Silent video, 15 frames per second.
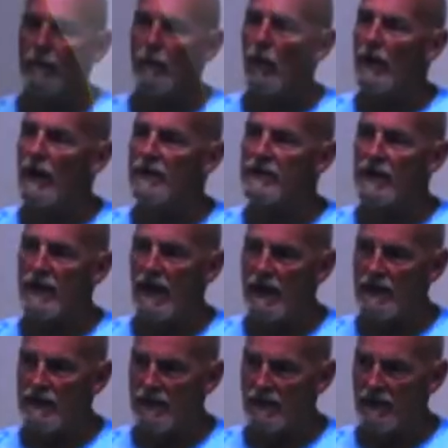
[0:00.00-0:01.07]
for more
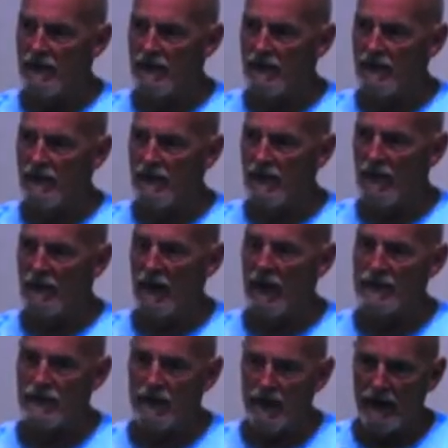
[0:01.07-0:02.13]
education, all
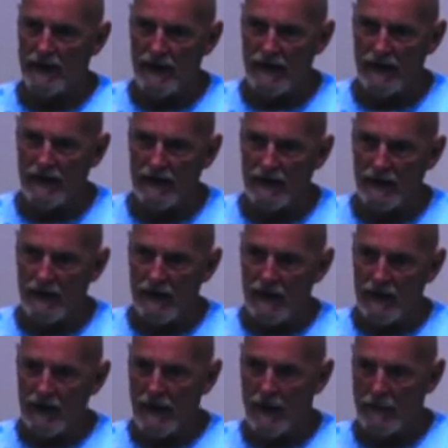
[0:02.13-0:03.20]
right, so that he can
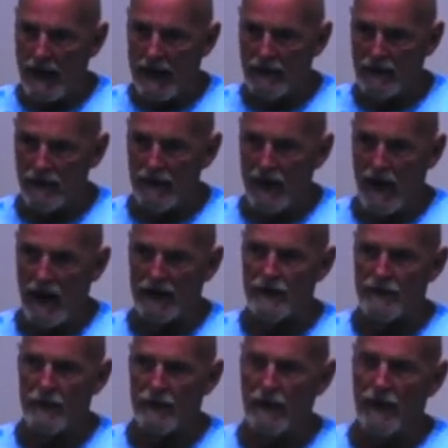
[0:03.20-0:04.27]
come back to the
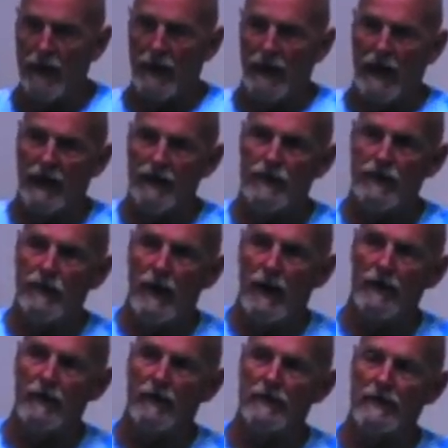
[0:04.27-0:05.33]
hospital and do
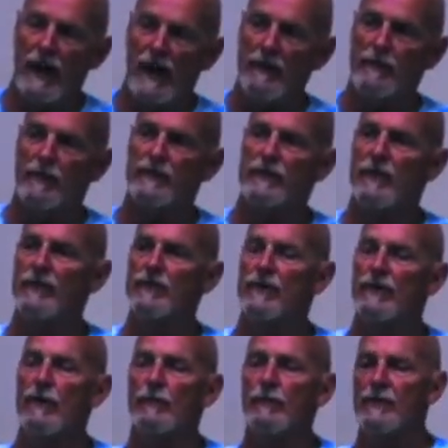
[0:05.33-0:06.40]
other type of
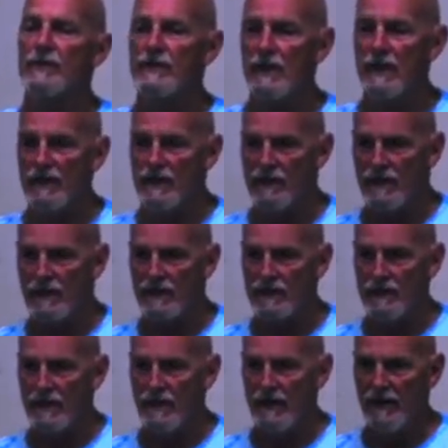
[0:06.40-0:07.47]
surgical
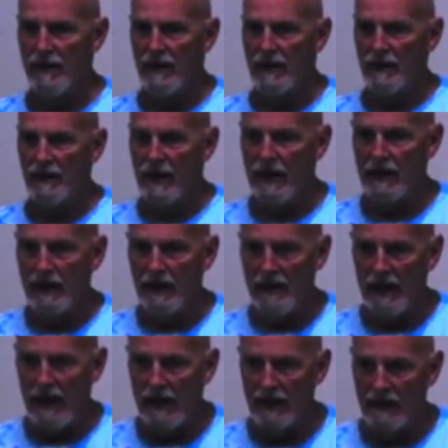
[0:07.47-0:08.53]
procedures that
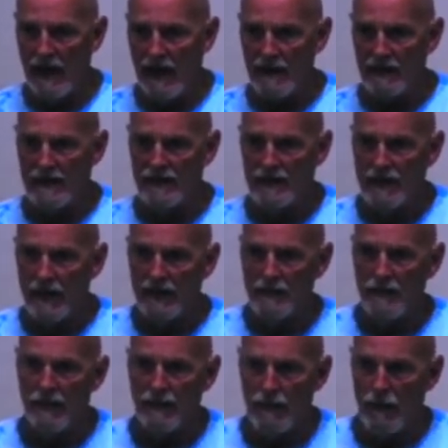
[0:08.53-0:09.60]
he had not
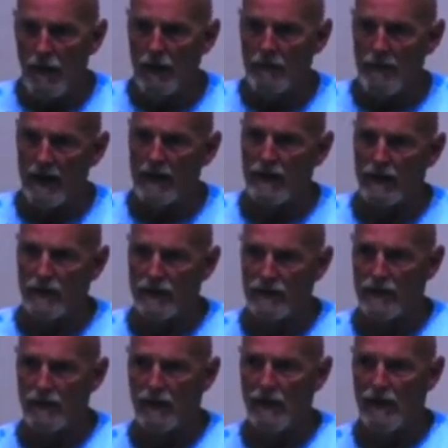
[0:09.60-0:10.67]
studied before in medical
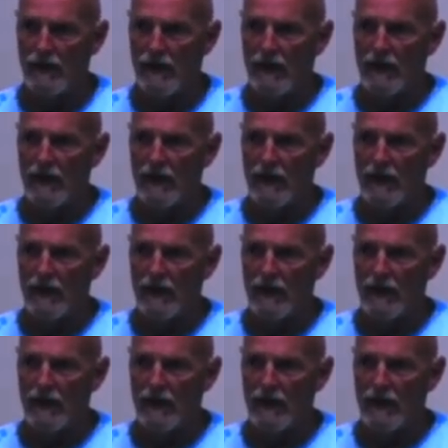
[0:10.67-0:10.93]
school.